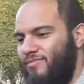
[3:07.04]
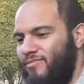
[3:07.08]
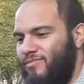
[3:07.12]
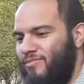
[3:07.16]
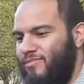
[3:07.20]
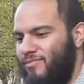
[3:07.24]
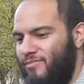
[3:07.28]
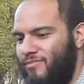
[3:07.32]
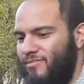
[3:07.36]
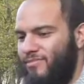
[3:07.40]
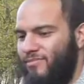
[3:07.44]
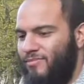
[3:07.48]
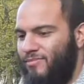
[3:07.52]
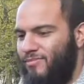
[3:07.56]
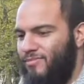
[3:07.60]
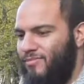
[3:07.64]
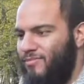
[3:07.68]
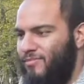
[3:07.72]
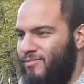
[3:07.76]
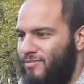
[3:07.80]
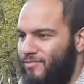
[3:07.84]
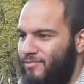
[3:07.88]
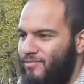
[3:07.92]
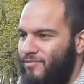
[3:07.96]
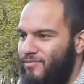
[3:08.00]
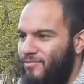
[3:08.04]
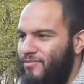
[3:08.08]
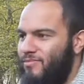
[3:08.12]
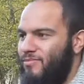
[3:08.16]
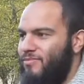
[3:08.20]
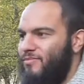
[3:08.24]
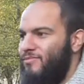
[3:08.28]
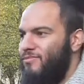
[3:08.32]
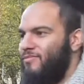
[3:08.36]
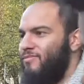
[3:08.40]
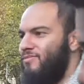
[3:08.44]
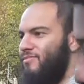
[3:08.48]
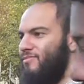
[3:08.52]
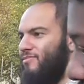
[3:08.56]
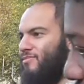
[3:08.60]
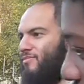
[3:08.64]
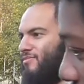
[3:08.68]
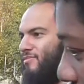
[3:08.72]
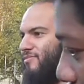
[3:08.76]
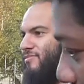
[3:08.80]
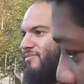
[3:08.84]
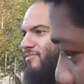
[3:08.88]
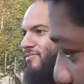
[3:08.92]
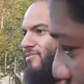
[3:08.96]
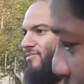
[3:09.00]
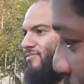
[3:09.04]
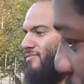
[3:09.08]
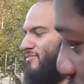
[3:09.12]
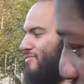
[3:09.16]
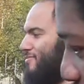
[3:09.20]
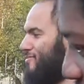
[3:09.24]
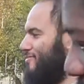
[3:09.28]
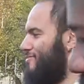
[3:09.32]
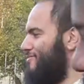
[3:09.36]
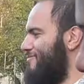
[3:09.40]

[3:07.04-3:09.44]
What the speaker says: (silent)